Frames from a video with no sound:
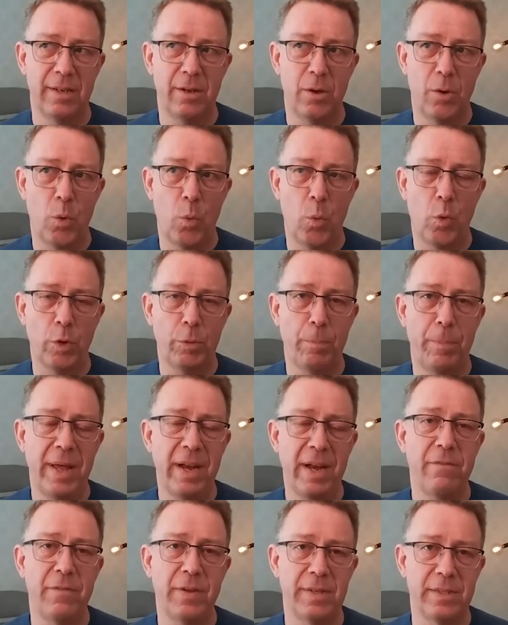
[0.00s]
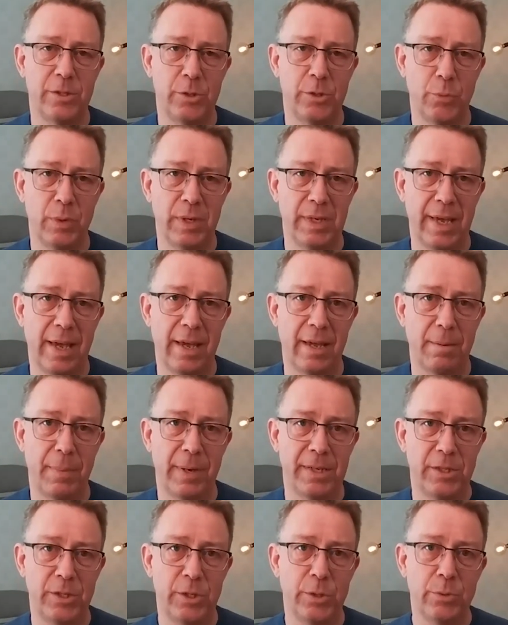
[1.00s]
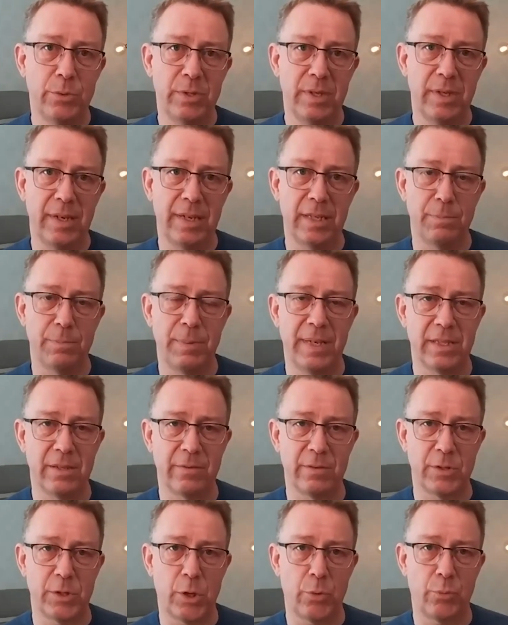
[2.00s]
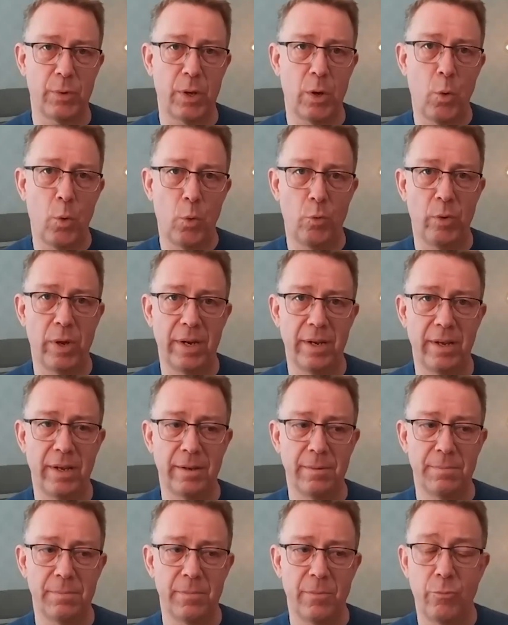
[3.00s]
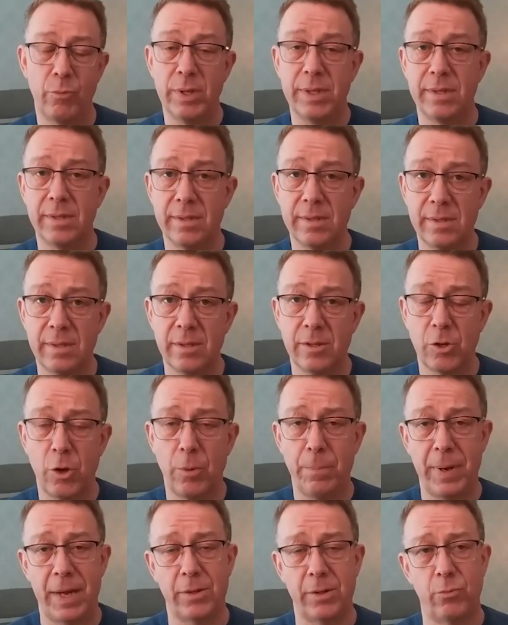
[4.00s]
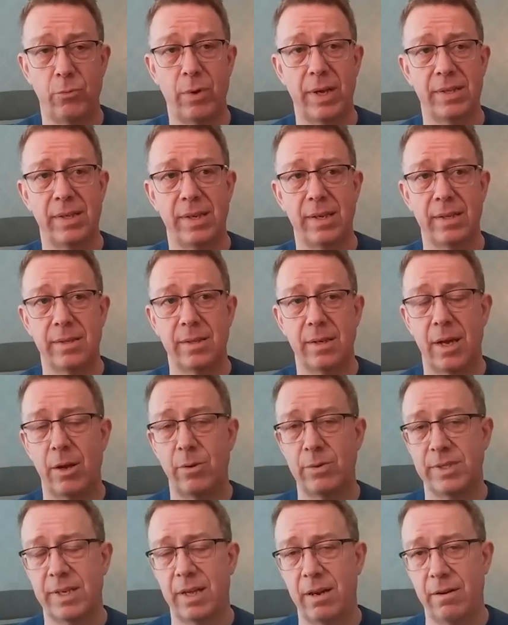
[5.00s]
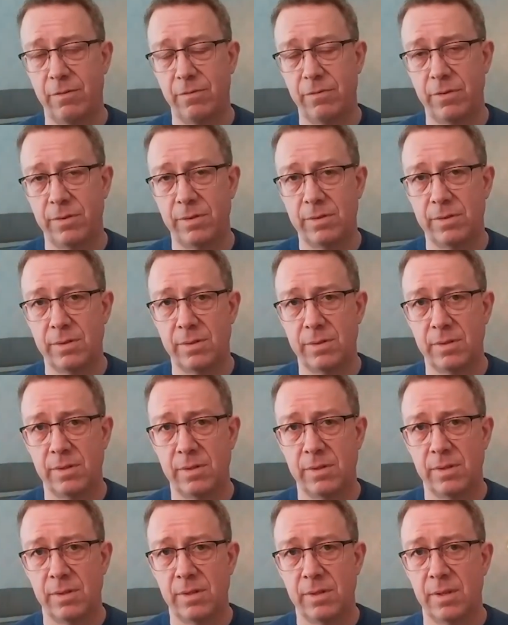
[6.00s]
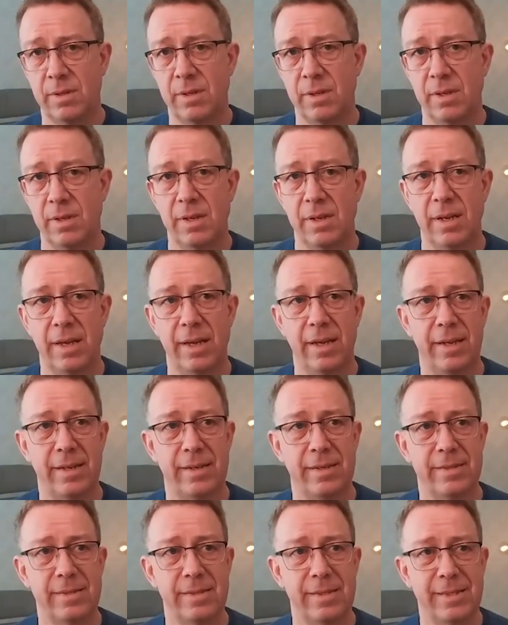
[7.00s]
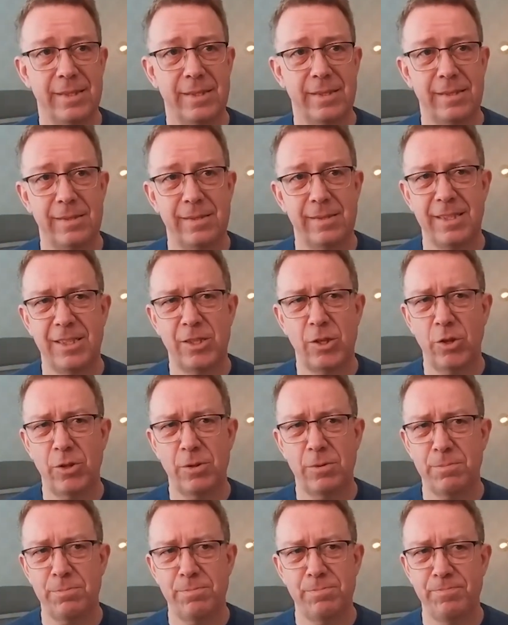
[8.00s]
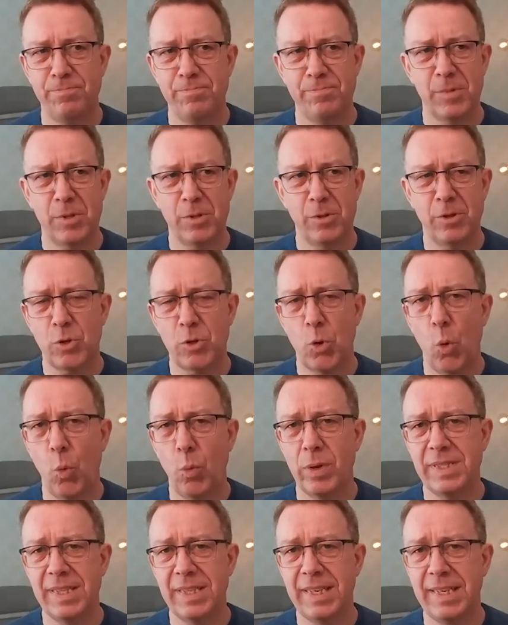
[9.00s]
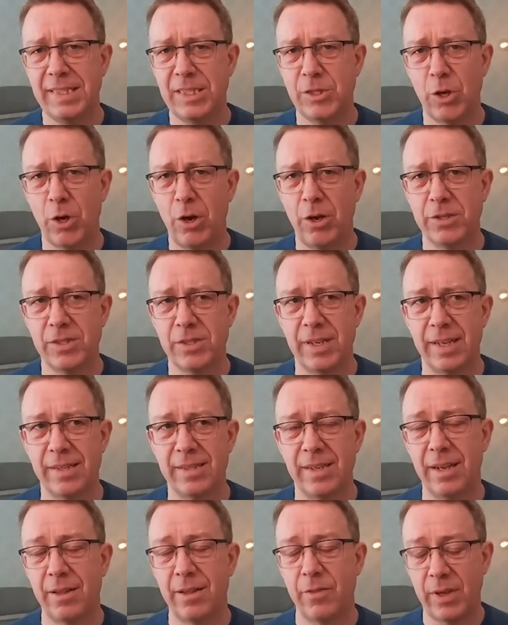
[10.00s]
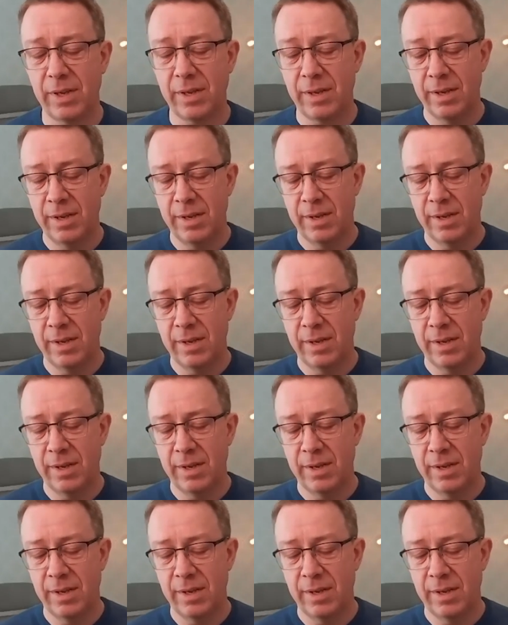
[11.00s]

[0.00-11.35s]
what benefits do we gain by using this piece of software already written compared to writing it ourselves? And it's not always easy to answer that. And I think